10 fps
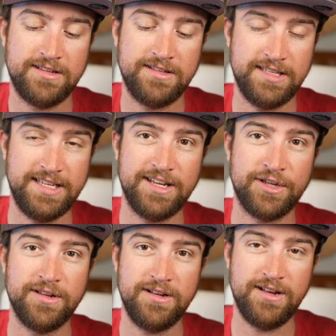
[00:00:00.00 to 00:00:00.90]
get a
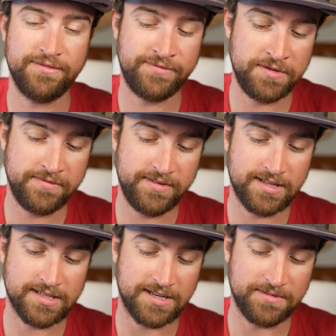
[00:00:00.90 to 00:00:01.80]
good enough view of it,
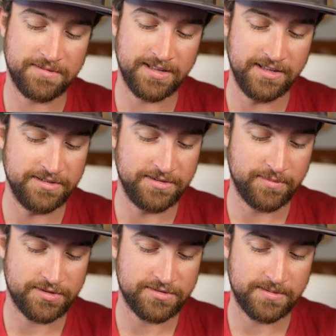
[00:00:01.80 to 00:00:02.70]
because I don't want to get in too
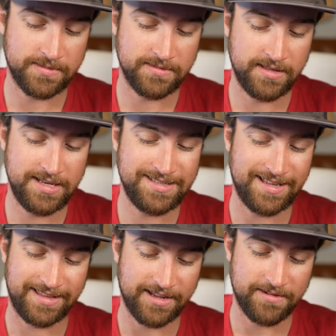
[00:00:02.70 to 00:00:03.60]
much trouble. It's
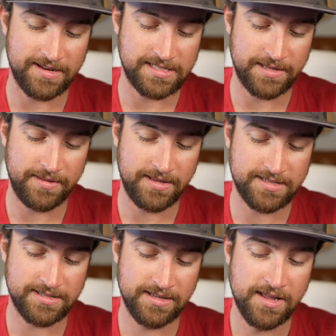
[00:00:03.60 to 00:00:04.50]
not that crazy. I mean,
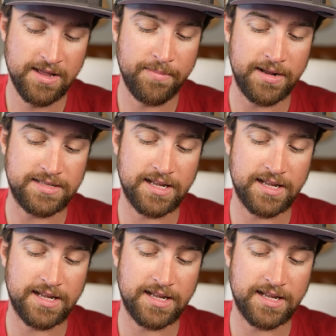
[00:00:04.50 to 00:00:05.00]
but